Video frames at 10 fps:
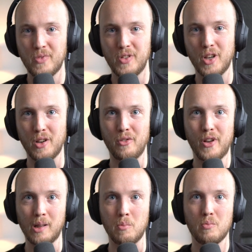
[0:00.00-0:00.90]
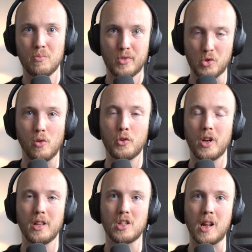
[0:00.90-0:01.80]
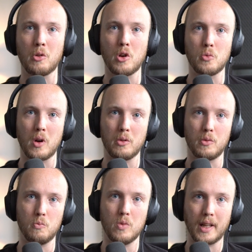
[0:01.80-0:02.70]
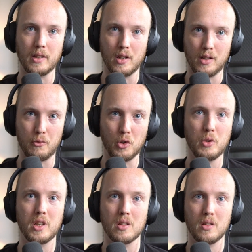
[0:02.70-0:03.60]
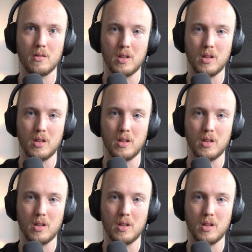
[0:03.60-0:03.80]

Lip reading: the Vellum solver and scenarios where like the fluids